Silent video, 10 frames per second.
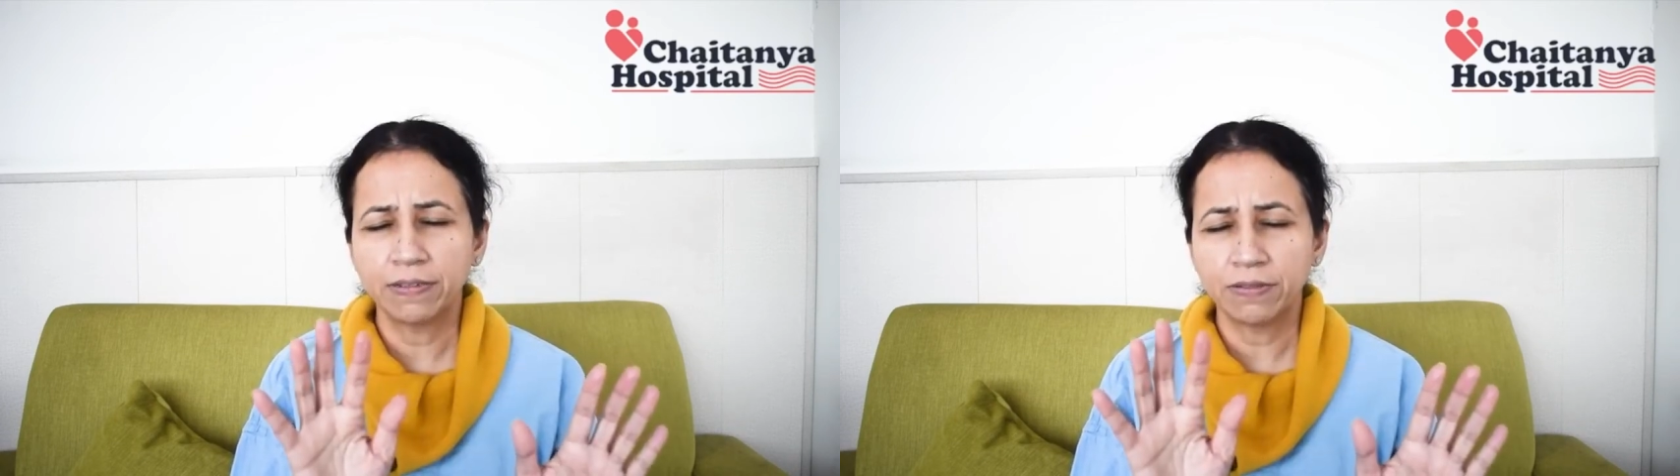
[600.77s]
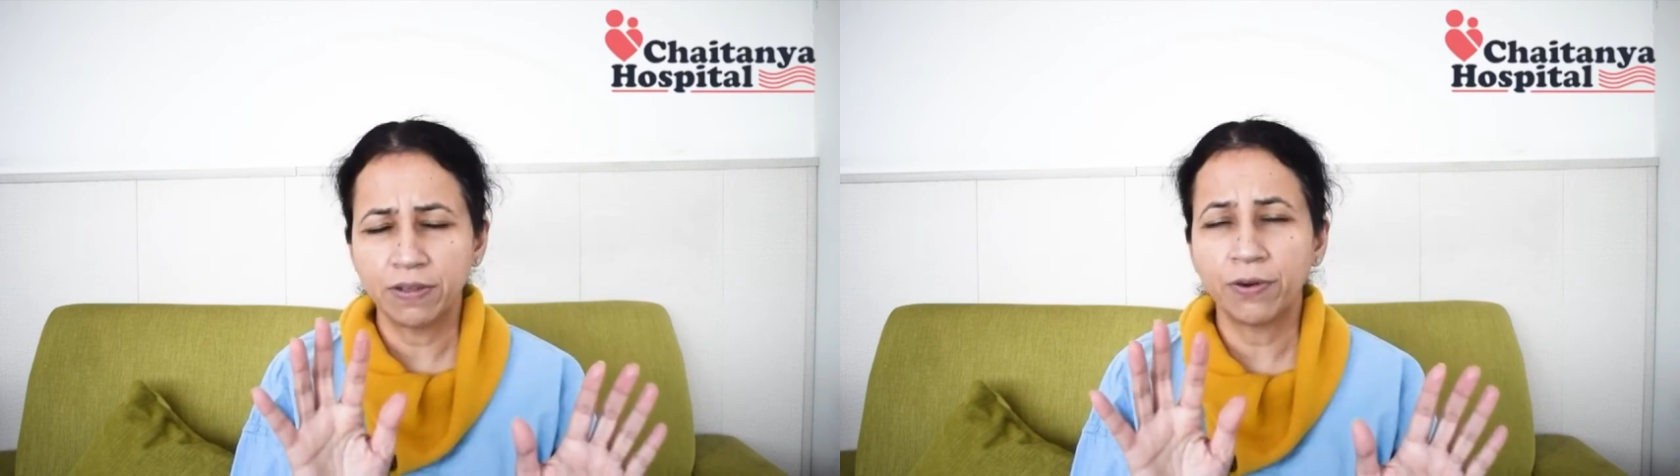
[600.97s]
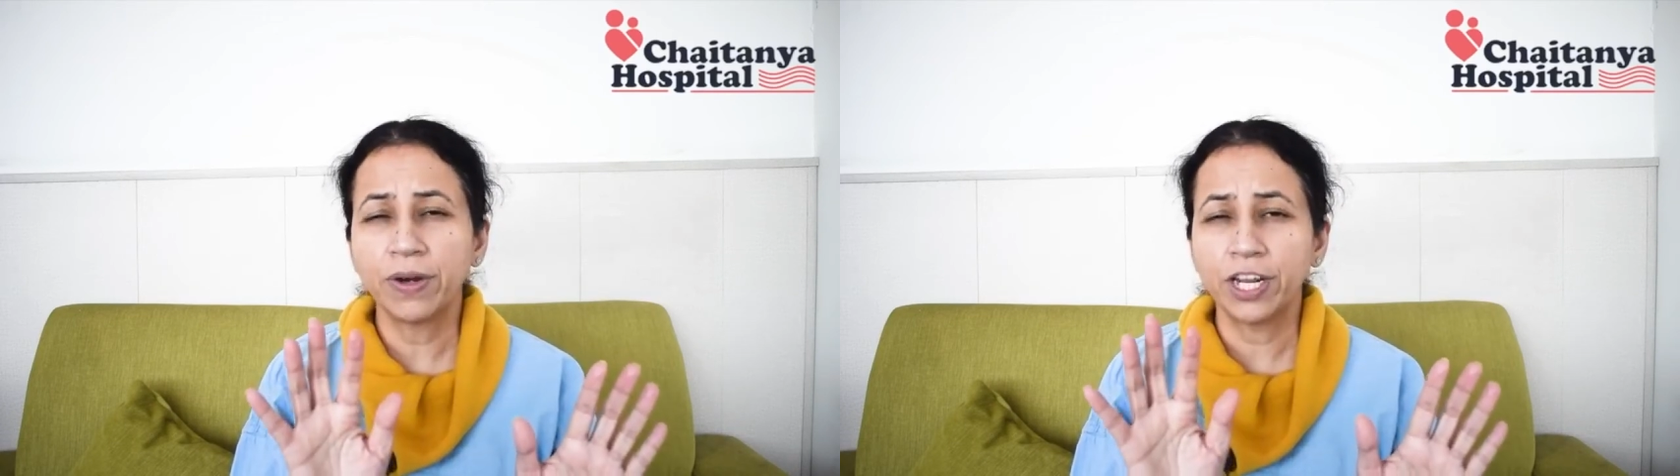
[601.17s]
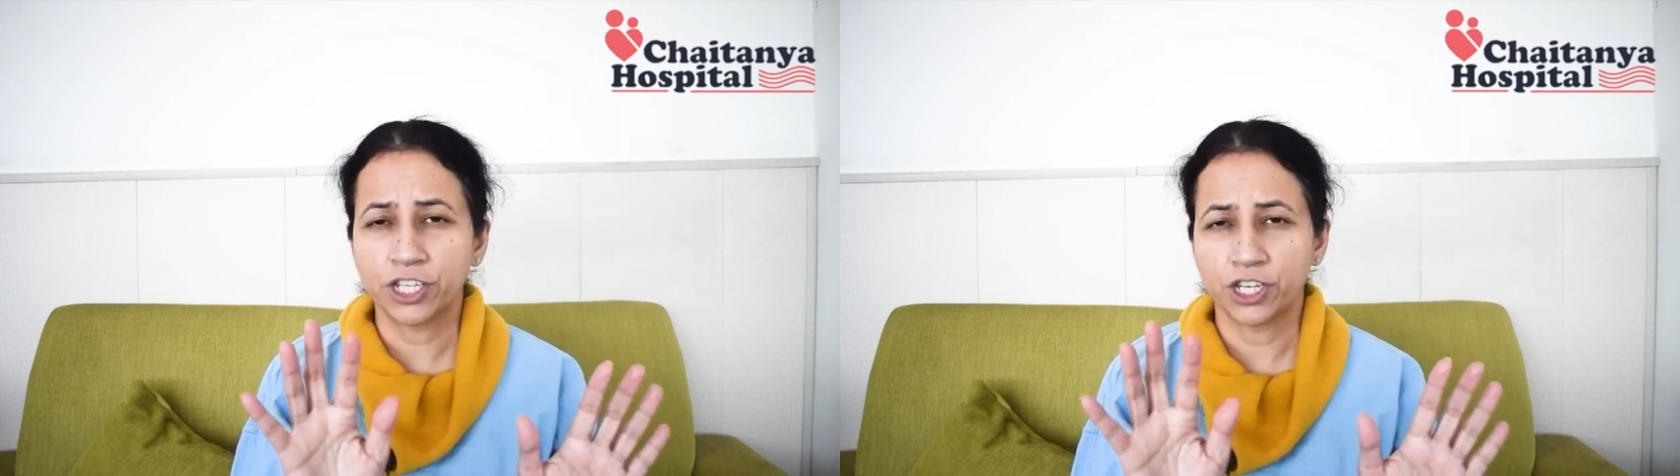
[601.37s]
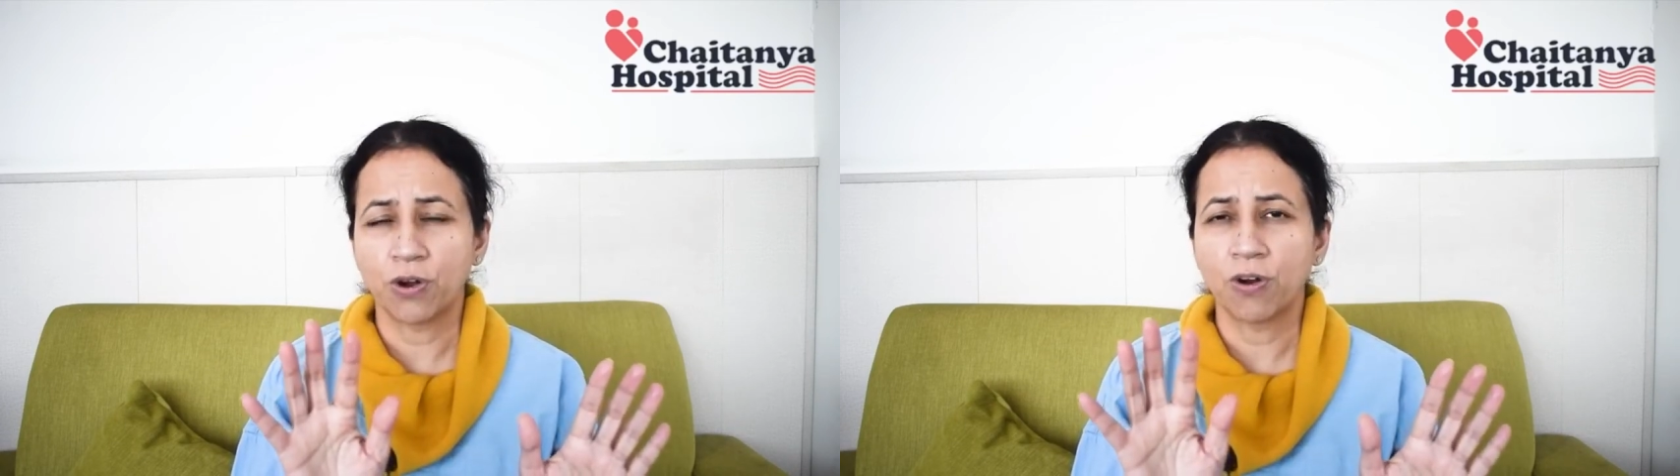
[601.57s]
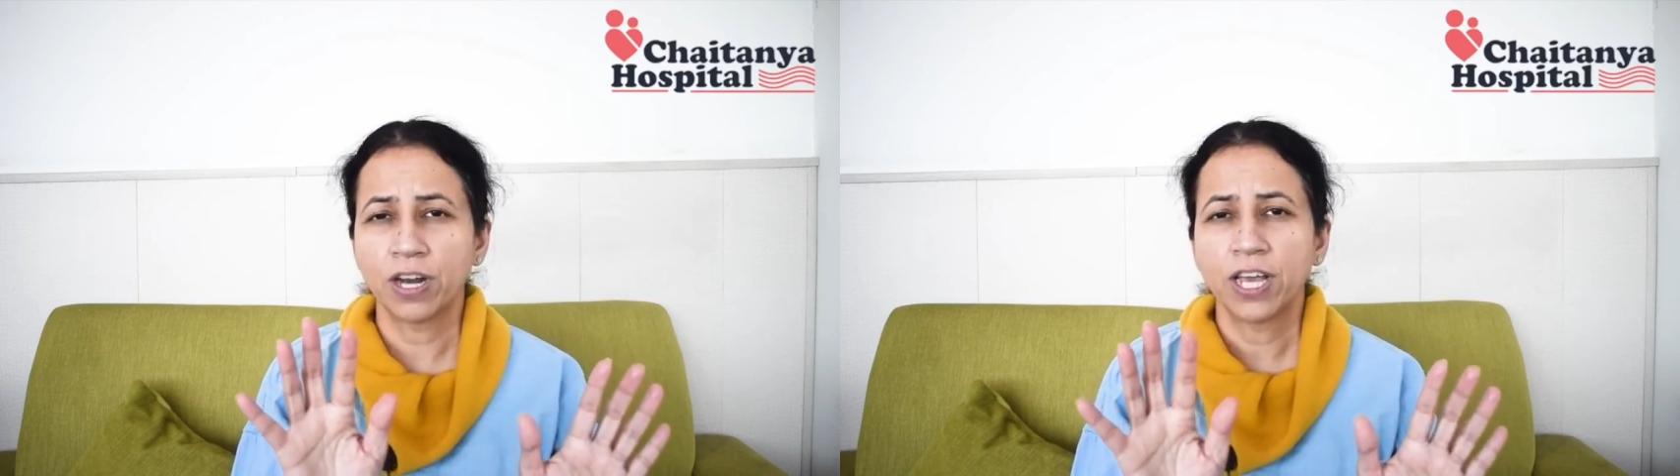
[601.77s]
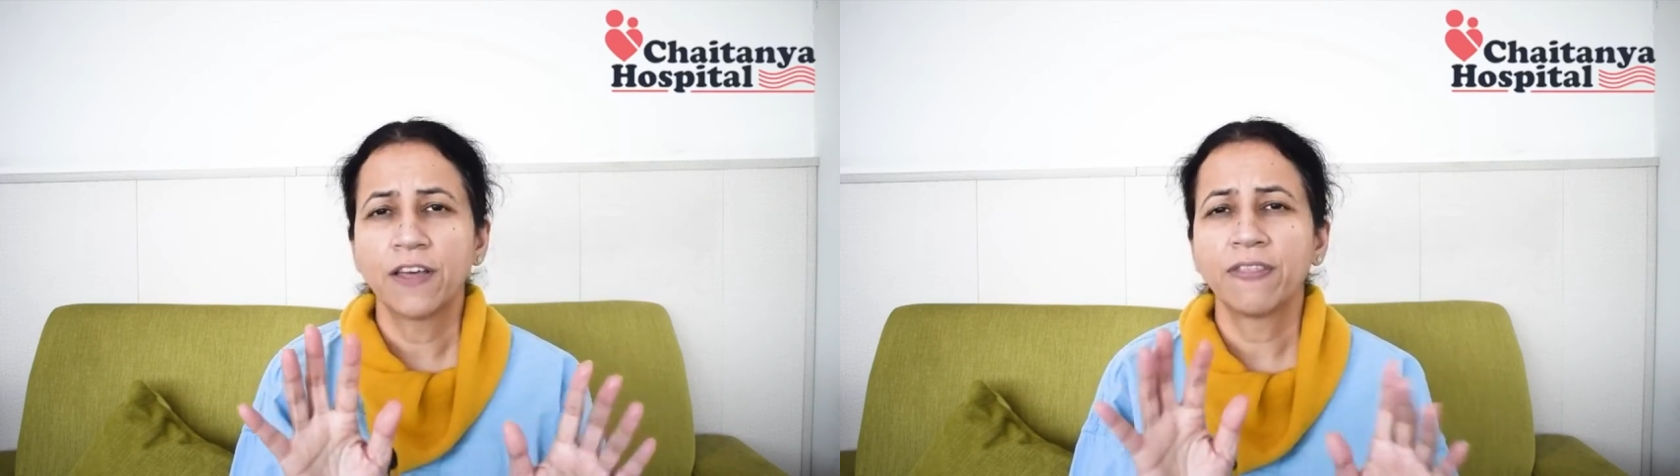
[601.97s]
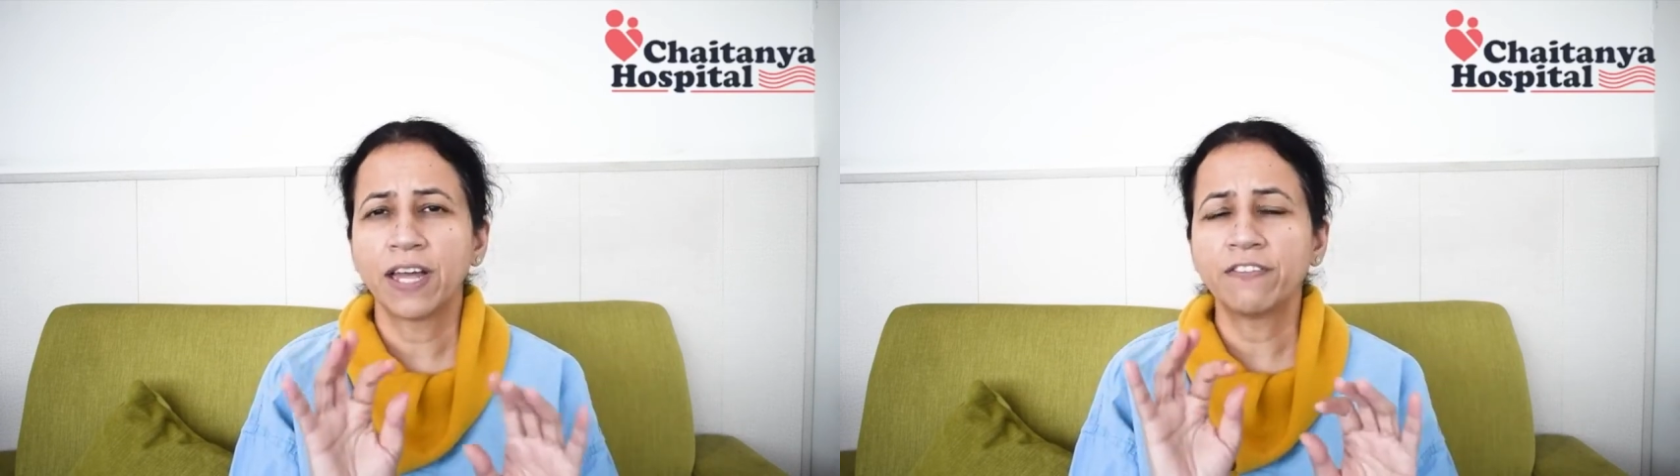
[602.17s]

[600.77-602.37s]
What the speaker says: reassured that it's